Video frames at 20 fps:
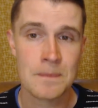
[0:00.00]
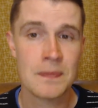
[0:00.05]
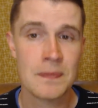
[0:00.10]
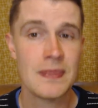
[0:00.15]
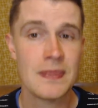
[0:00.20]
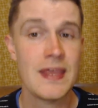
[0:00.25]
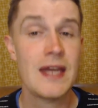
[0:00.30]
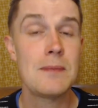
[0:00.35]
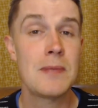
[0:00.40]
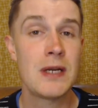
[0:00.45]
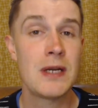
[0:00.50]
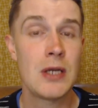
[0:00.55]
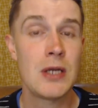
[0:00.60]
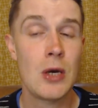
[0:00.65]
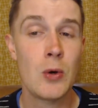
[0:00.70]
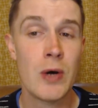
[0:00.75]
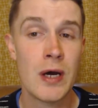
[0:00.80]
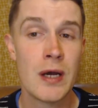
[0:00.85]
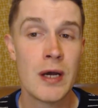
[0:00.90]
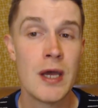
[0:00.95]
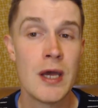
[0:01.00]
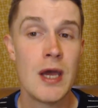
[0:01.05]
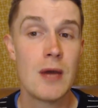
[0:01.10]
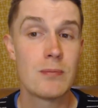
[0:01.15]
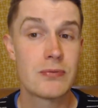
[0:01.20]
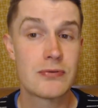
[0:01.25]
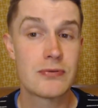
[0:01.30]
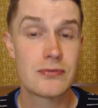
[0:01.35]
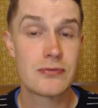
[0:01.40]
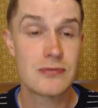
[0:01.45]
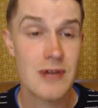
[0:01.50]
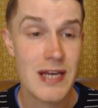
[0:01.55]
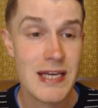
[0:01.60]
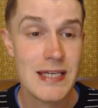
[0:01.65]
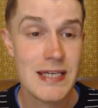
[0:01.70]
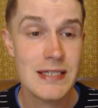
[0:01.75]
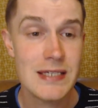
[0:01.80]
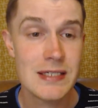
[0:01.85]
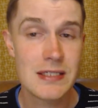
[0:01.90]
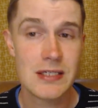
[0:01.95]
Then Manoah
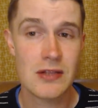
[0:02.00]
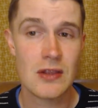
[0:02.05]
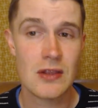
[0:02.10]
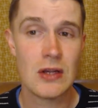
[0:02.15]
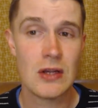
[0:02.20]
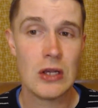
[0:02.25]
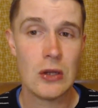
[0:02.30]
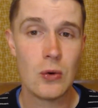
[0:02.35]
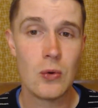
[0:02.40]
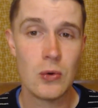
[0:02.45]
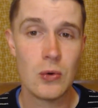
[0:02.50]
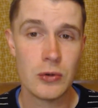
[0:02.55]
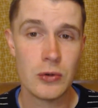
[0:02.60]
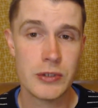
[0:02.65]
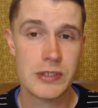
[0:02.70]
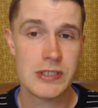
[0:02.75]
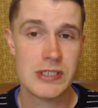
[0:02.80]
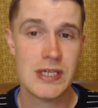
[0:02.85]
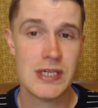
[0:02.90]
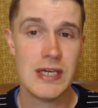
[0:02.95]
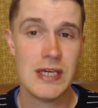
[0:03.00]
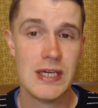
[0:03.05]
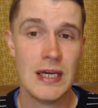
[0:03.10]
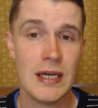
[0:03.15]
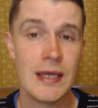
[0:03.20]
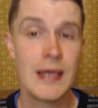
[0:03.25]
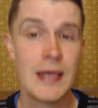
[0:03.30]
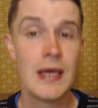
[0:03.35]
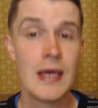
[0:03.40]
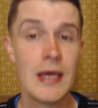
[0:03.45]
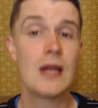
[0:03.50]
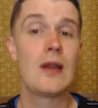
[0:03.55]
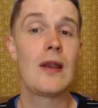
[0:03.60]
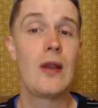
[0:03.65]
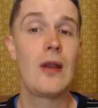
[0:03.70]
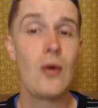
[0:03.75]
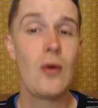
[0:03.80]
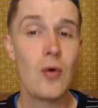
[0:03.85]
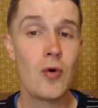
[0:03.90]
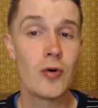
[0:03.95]
prayed to the Lord, saying,
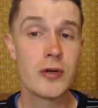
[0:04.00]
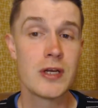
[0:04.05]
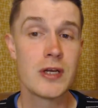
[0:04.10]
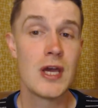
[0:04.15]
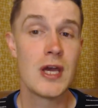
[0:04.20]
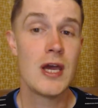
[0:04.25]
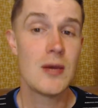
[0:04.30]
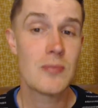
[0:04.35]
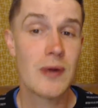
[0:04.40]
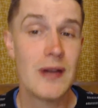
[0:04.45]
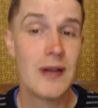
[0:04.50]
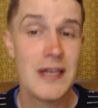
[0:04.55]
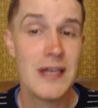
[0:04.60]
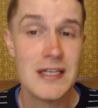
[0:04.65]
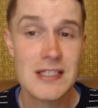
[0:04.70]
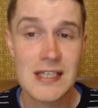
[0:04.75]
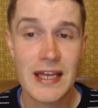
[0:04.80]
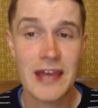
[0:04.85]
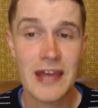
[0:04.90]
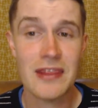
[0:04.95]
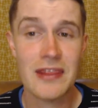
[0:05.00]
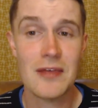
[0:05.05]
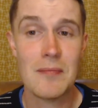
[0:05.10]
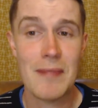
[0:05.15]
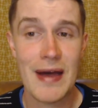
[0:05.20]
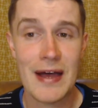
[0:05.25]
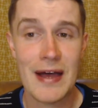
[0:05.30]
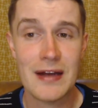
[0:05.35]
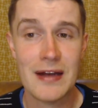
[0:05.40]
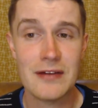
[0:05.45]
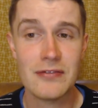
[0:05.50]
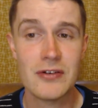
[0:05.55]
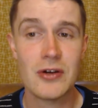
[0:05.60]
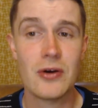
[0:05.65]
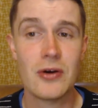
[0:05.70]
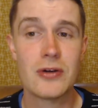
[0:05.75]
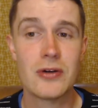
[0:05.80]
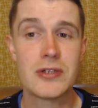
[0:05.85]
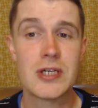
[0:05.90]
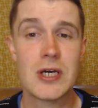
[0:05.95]
"Lord, please let the man of
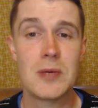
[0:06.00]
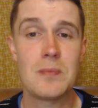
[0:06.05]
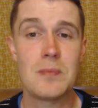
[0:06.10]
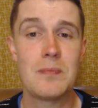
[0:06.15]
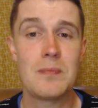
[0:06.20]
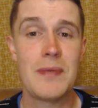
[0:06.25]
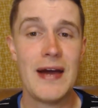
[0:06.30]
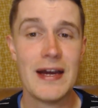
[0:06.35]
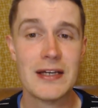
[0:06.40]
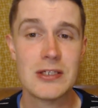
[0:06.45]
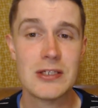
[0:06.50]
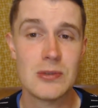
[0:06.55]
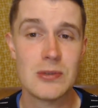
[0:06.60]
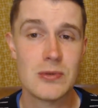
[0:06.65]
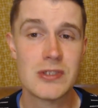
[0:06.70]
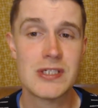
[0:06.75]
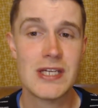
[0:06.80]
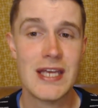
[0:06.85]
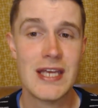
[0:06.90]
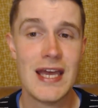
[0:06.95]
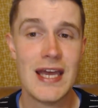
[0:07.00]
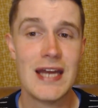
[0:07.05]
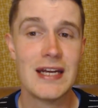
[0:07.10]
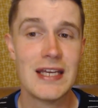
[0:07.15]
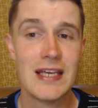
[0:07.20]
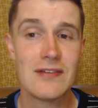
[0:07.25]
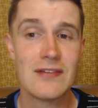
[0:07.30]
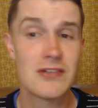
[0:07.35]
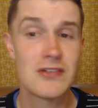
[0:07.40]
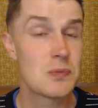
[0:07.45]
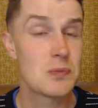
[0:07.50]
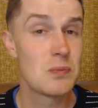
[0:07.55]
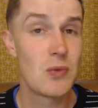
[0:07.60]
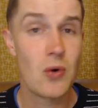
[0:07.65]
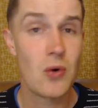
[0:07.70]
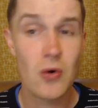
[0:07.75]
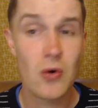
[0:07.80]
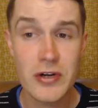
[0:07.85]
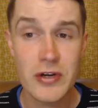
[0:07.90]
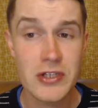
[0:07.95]
God come back to us again and give us
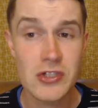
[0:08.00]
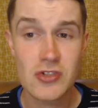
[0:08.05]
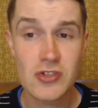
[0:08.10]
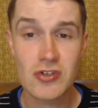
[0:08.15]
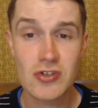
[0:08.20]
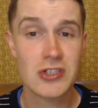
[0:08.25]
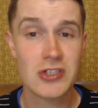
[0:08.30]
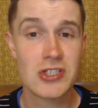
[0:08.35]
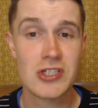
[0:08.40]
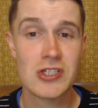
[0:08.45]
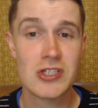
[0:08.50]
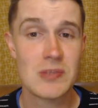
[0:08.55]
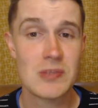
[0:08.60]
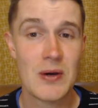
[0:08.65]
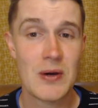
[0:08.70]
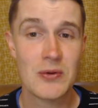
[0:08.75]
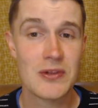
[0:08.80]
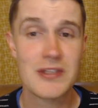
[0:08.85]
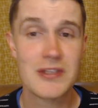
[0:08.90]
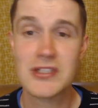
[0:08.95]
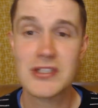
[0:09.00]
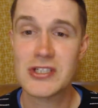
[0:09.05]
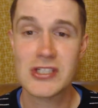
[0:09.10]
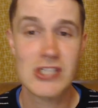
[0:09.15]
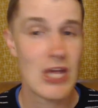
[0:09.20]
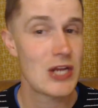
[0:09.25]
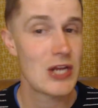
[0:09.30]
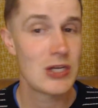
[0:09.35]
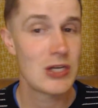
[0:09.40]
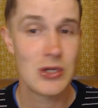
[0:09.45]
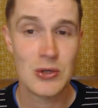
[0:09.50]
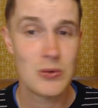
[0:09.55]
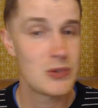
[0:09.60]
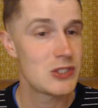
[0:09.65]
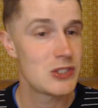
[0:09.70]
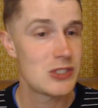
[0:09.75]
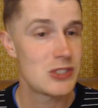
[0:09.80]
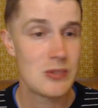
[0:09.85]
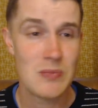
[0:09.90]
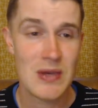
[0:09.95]
more instructions about this son who
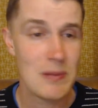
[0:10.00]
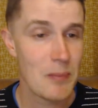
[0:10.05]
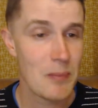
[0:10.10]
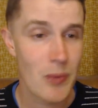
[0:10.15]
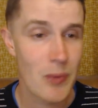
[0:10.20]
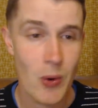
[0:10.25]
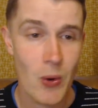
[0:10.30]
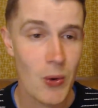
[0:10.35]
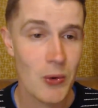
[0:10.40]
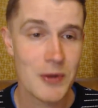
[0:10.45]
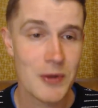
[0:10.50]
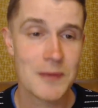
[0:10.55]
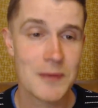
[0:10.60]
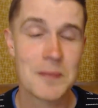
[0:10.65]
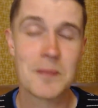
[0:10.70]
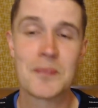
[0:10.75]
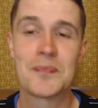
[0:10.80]
is to be born."